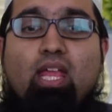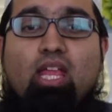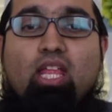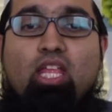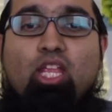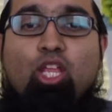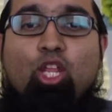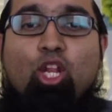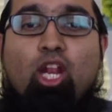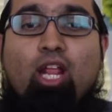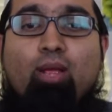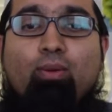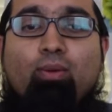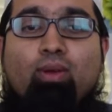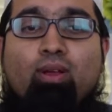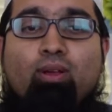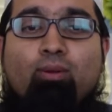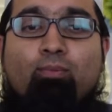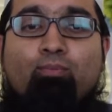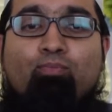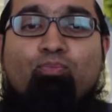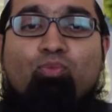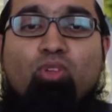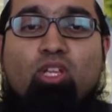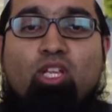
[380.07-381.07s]

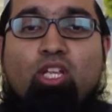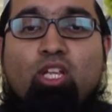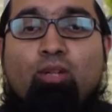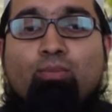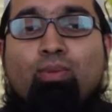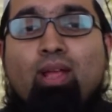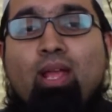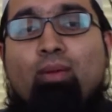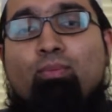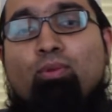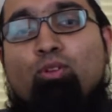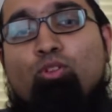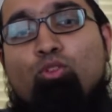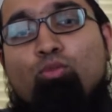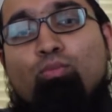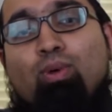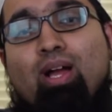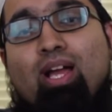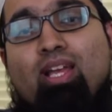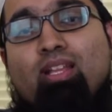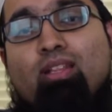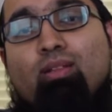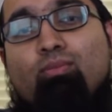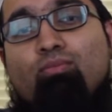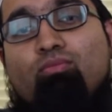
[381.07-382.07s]
You'll be able to
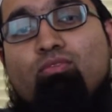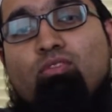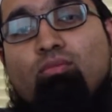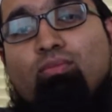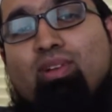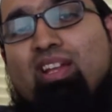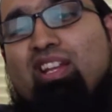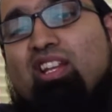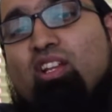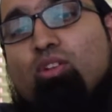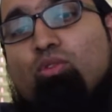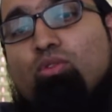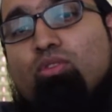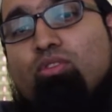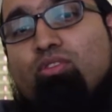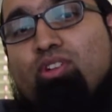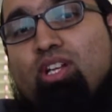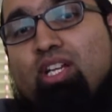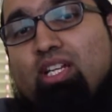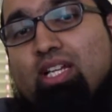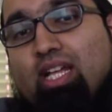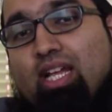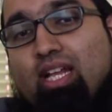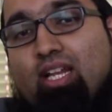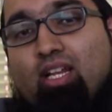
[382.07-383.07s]
buy them from any good
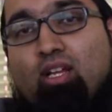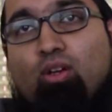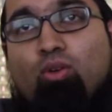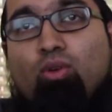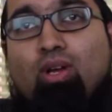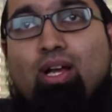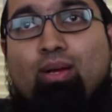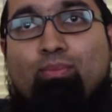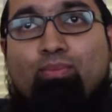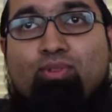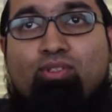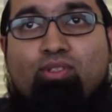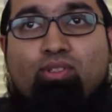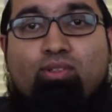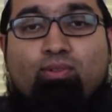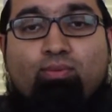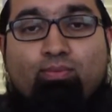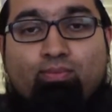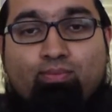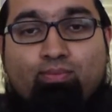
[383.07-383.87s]
retailer or Amazon.